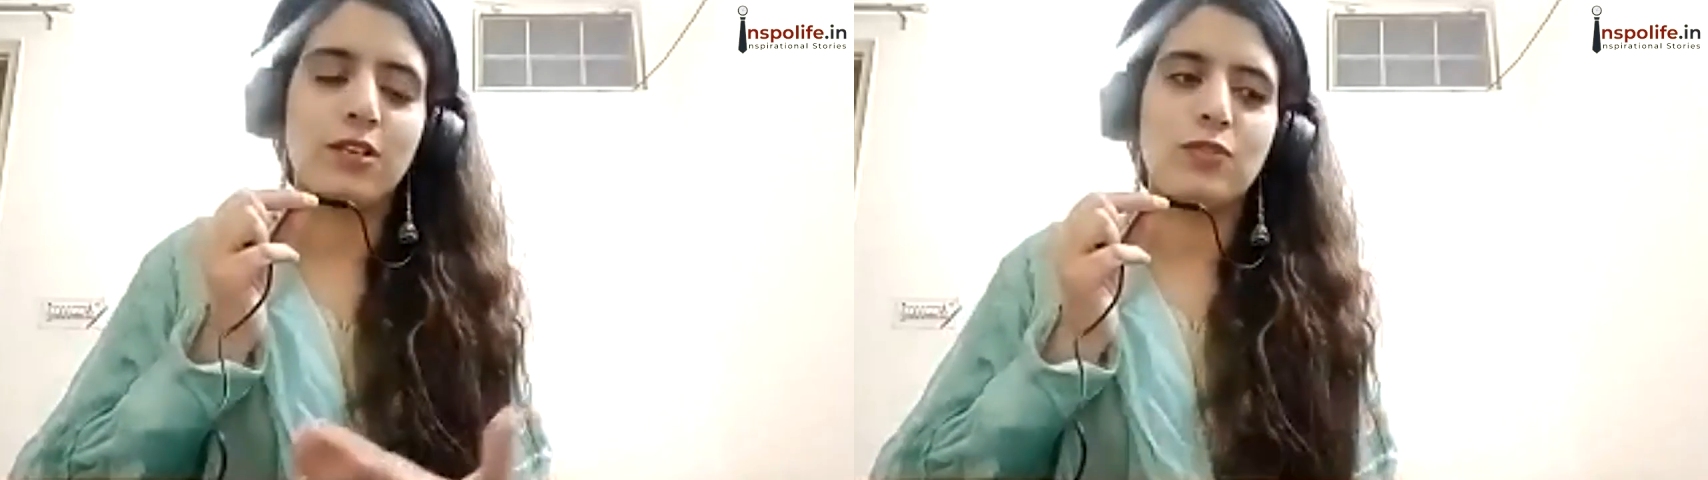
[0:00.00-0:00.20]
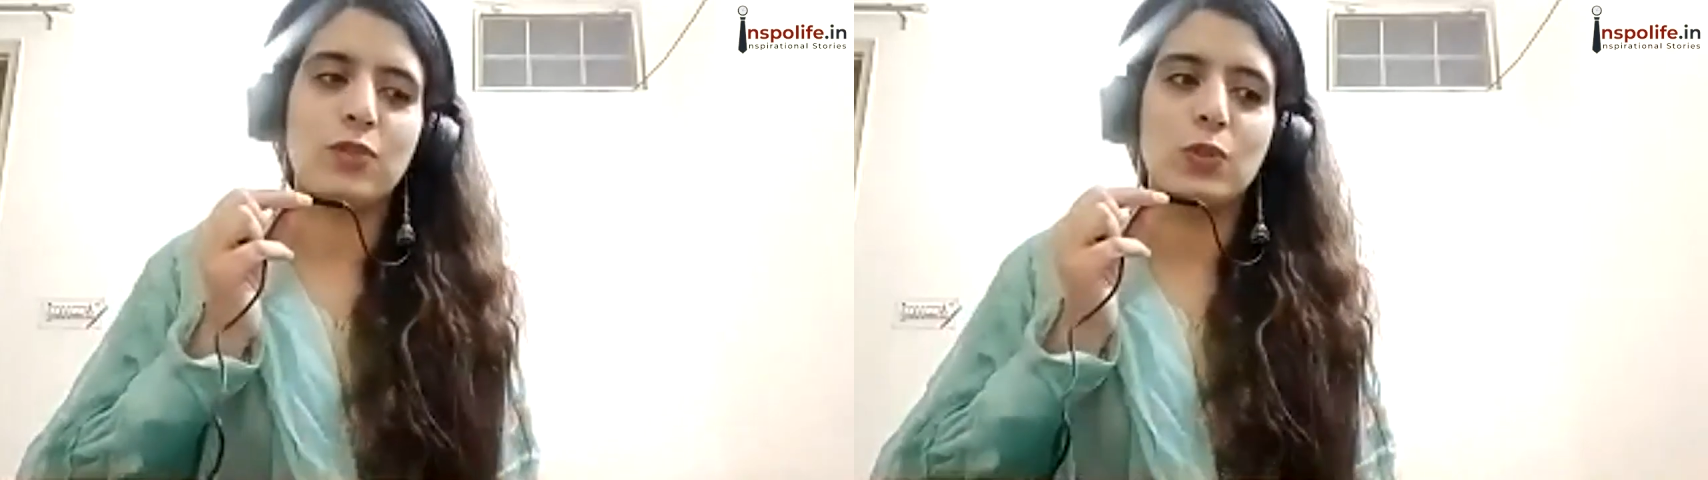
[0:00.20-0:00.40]

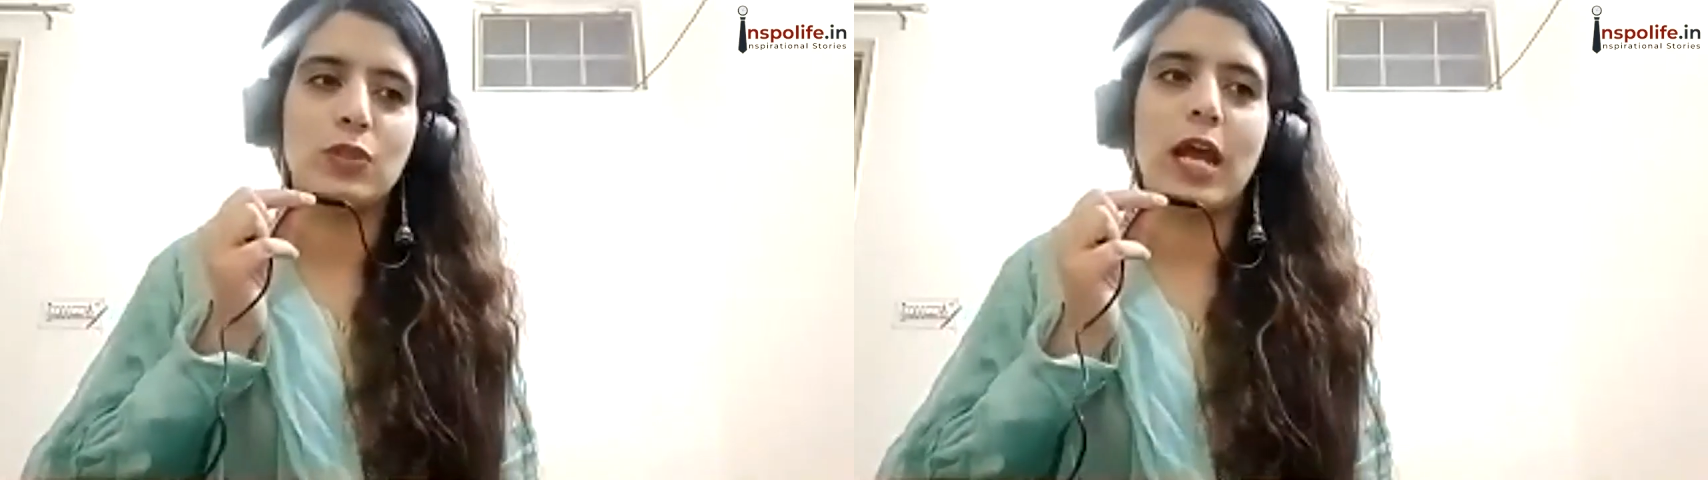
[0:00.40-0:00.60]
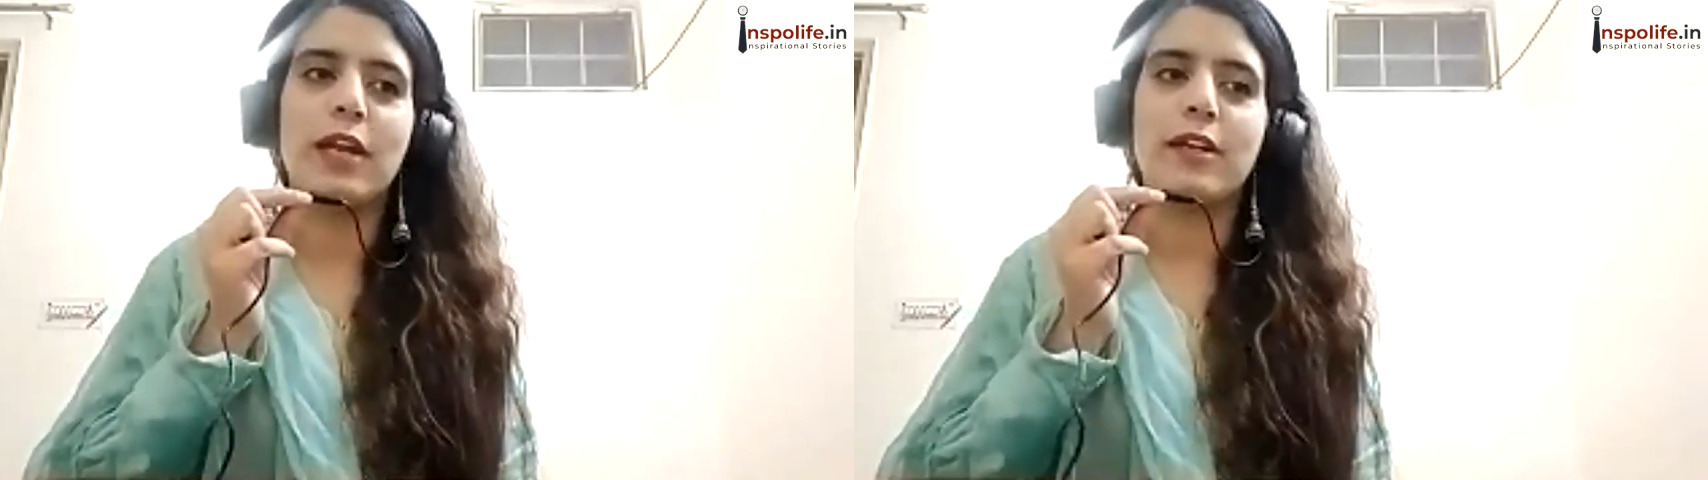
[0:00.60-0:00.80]
to do
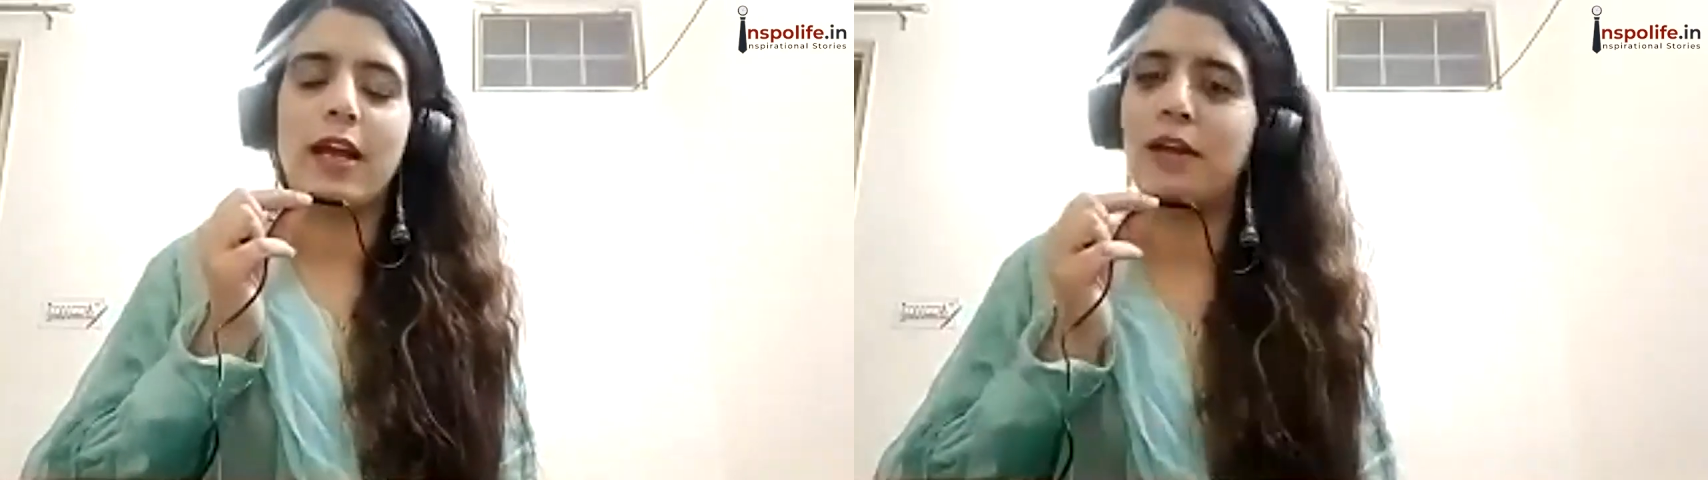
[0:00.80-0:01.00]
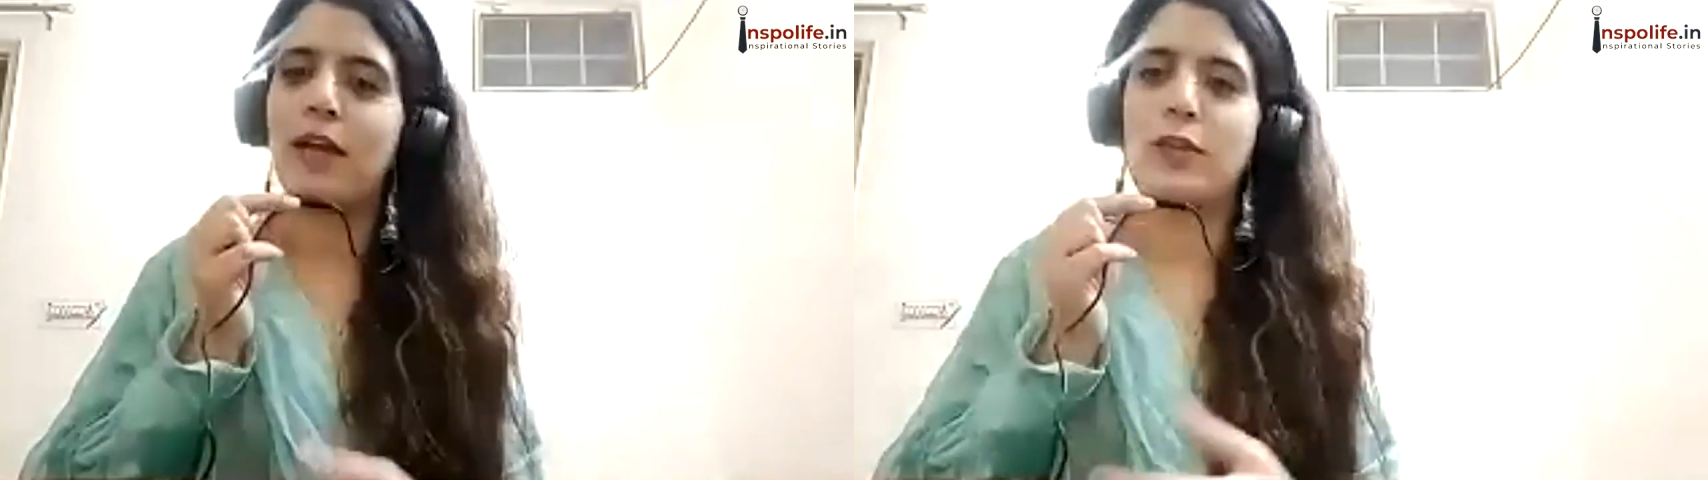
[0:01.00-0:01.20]
that, and I